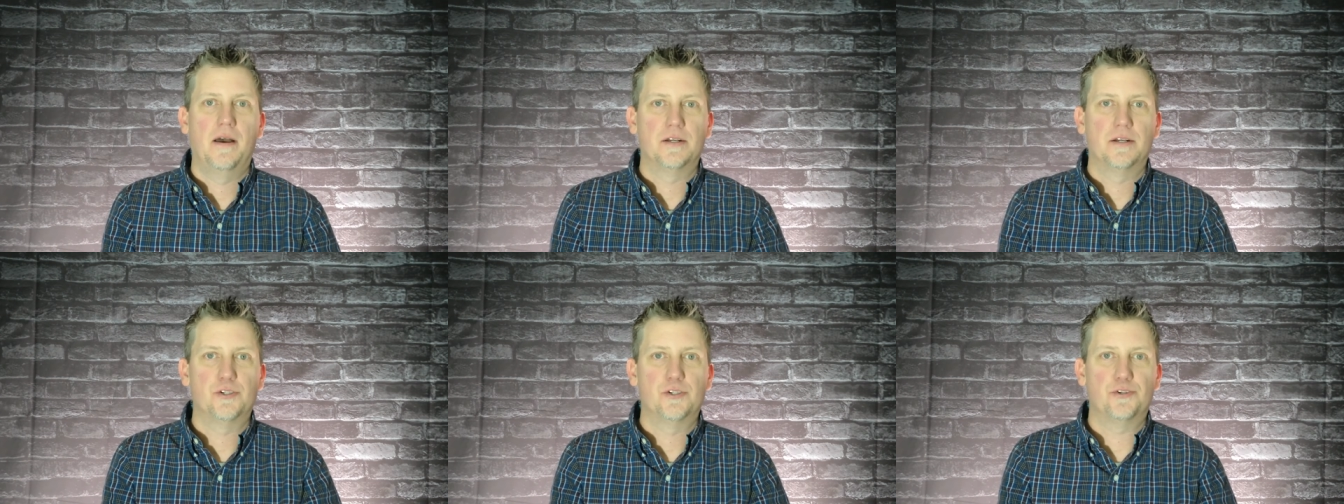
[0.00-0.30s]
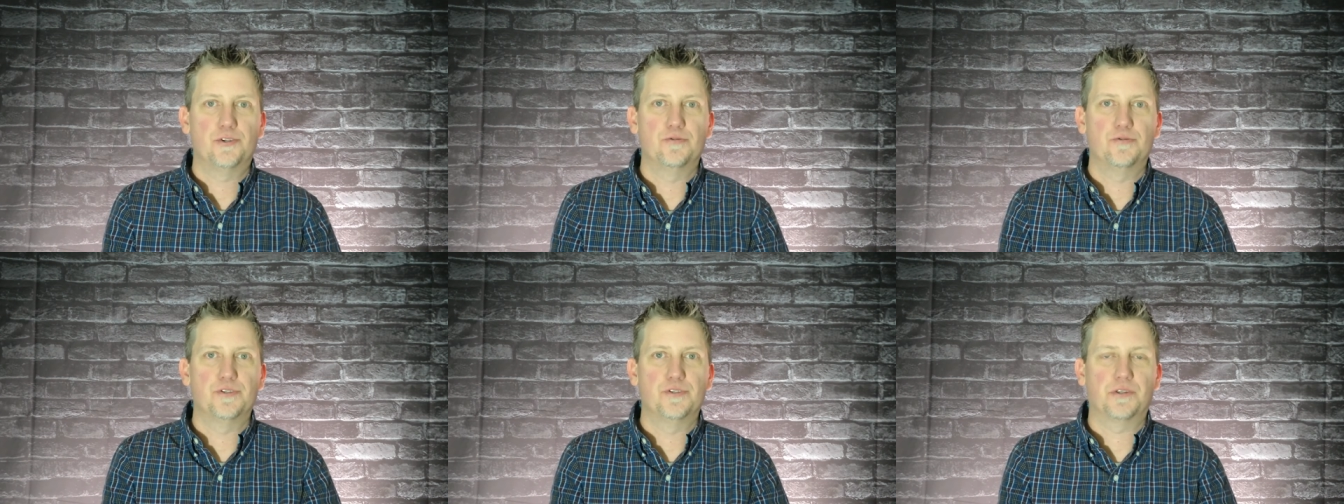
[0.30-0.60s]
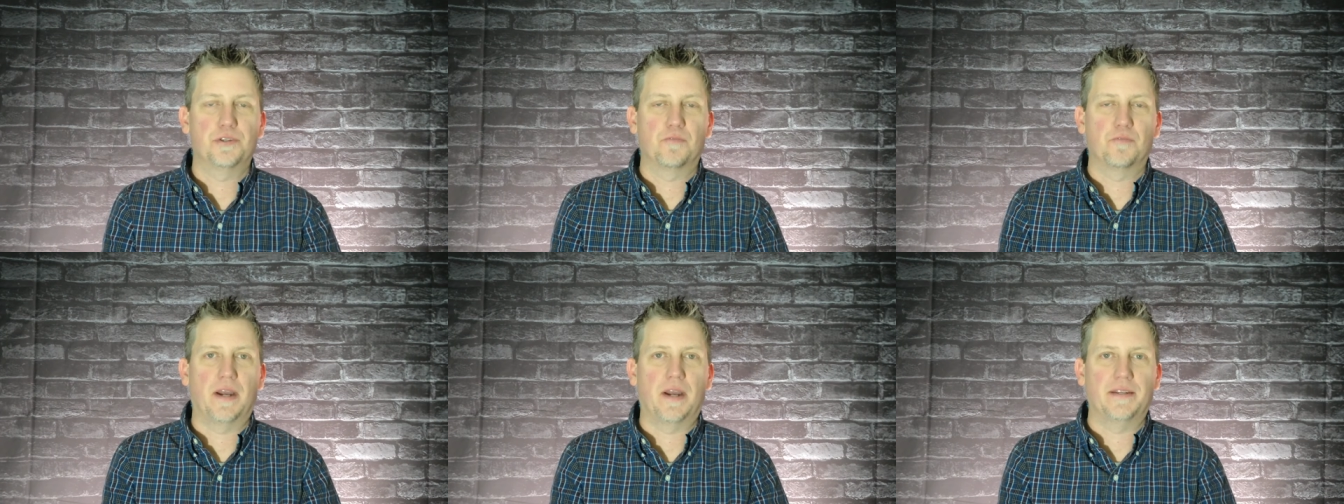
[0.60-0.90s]
Choose
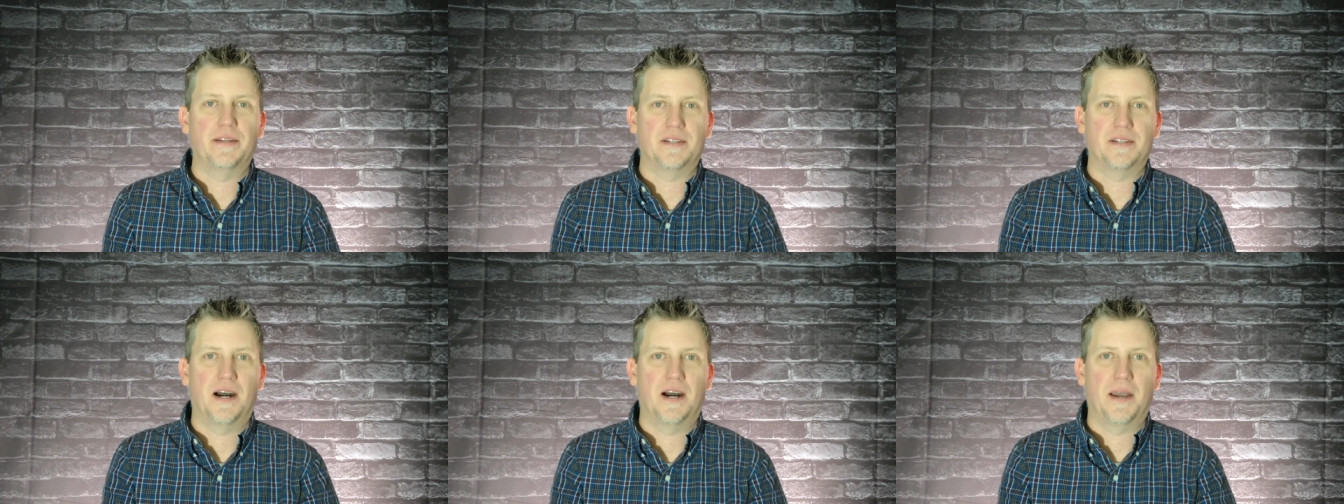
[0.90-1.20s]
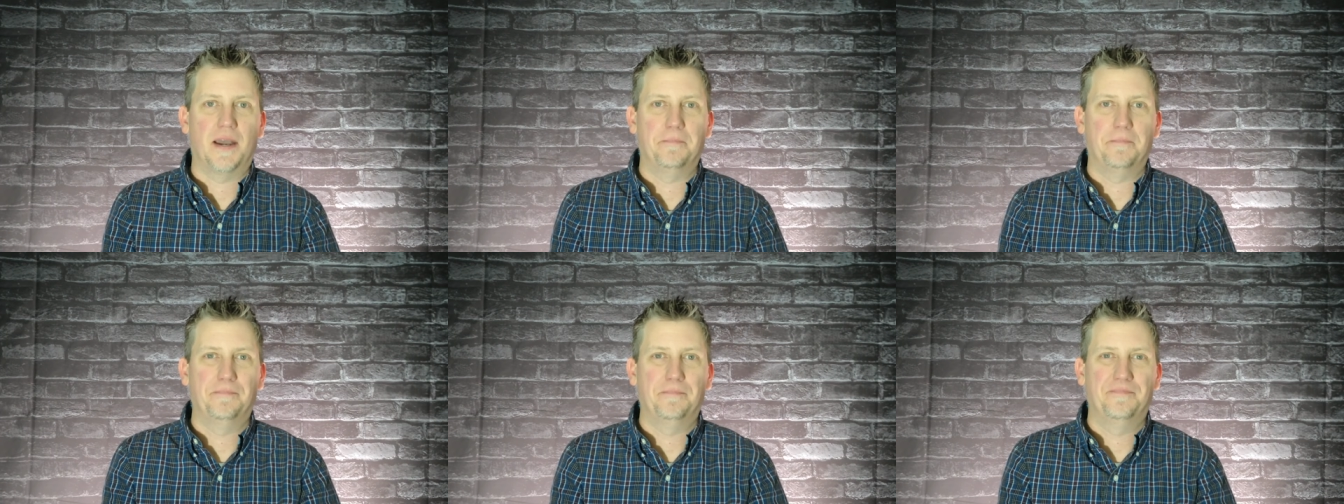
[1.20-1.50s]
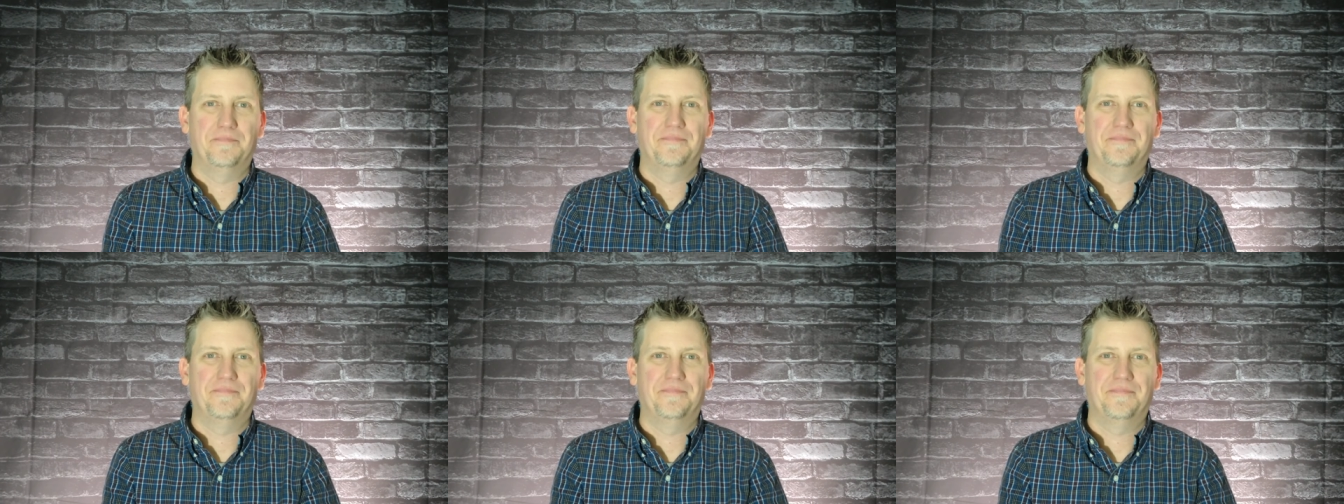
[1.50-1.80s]
the right
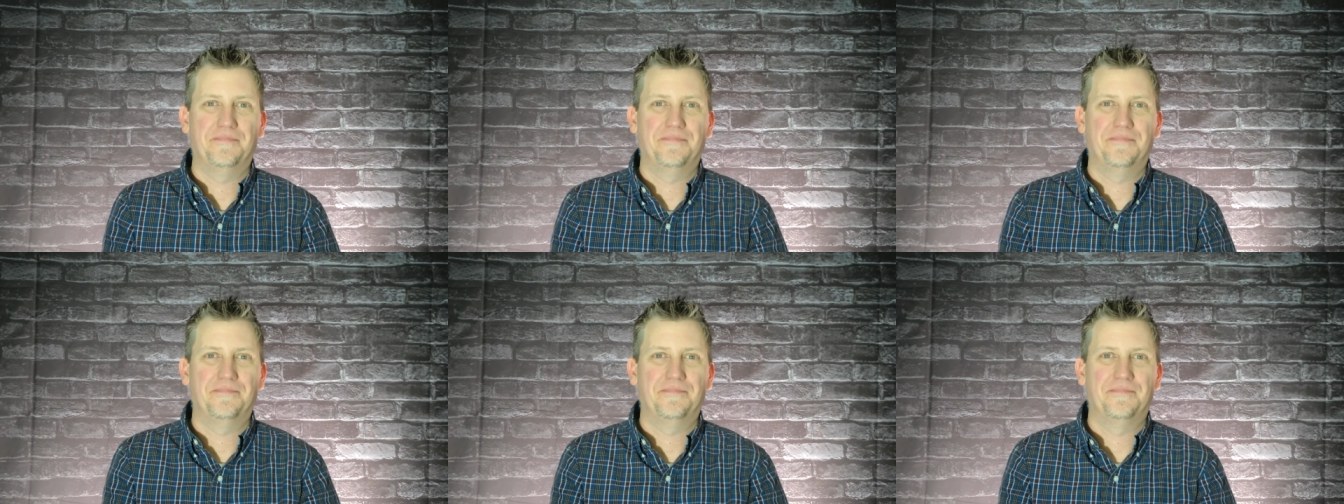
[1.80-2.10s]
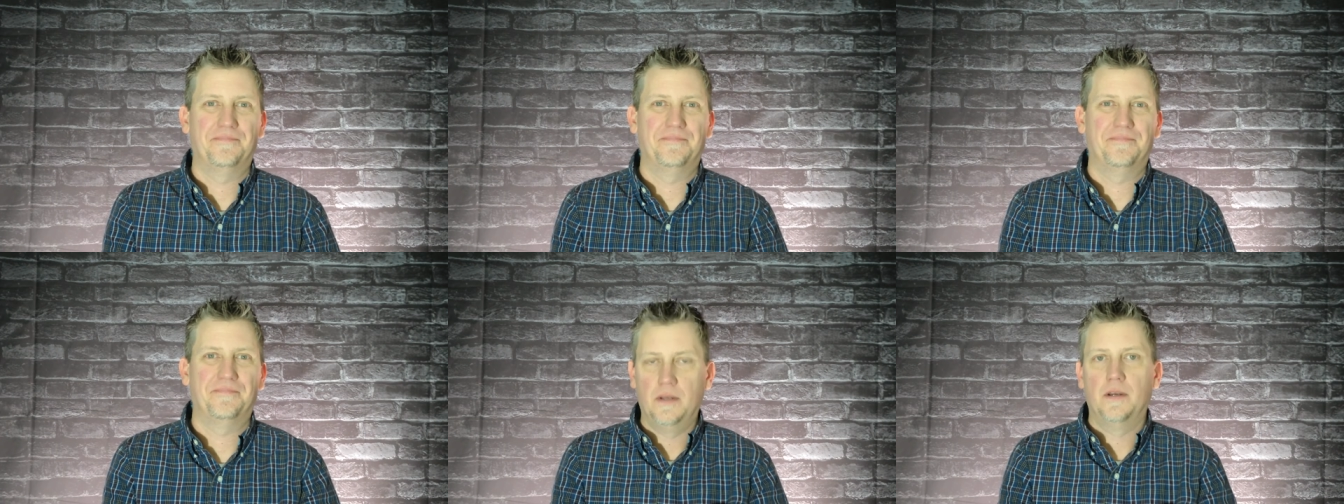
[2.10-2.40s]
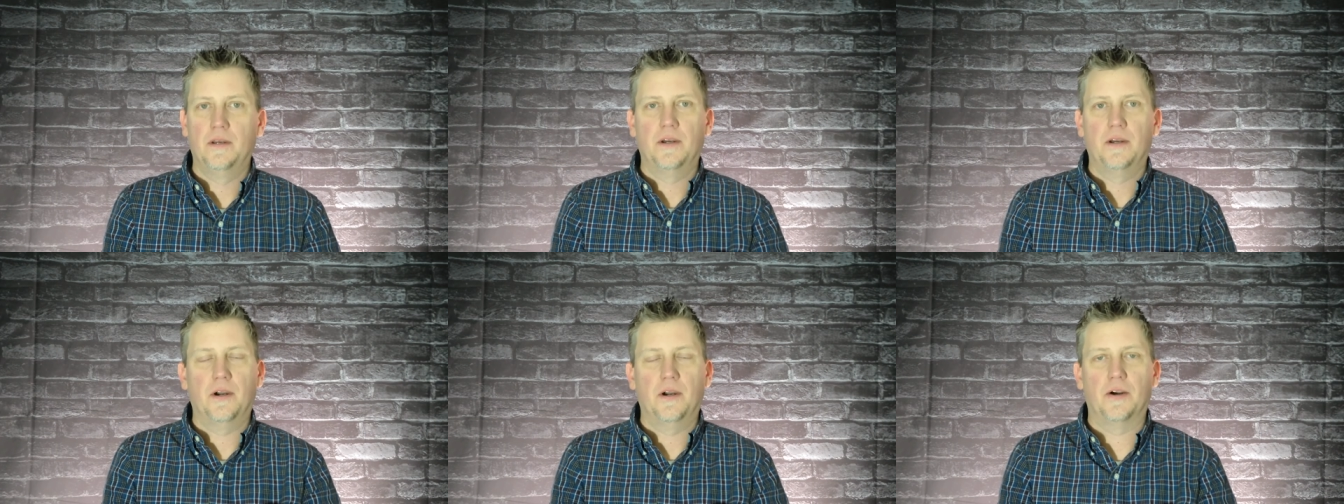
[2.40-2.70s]

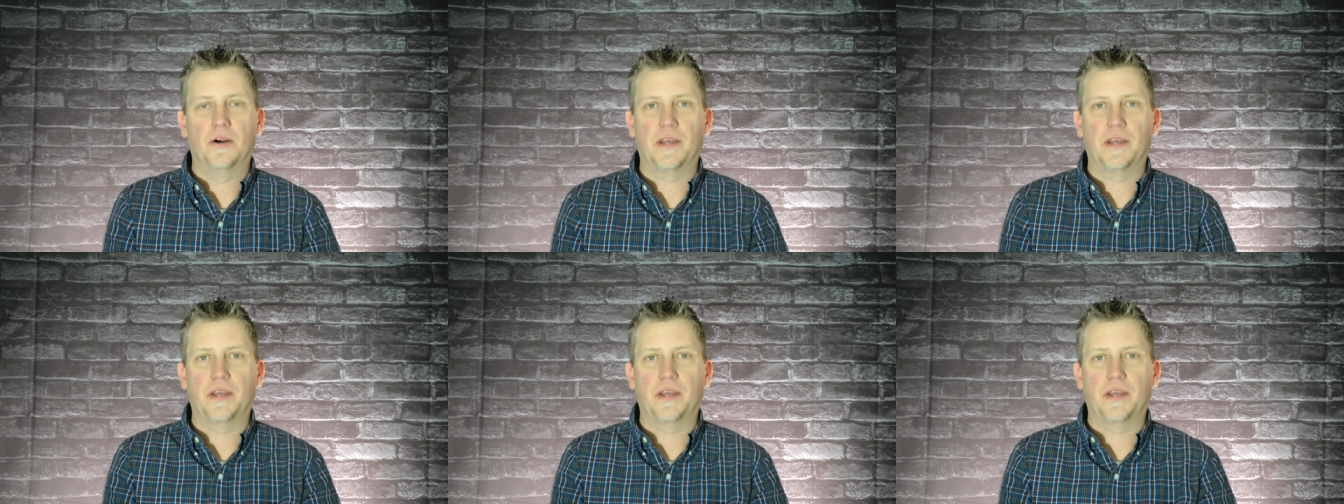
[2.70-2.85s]
time.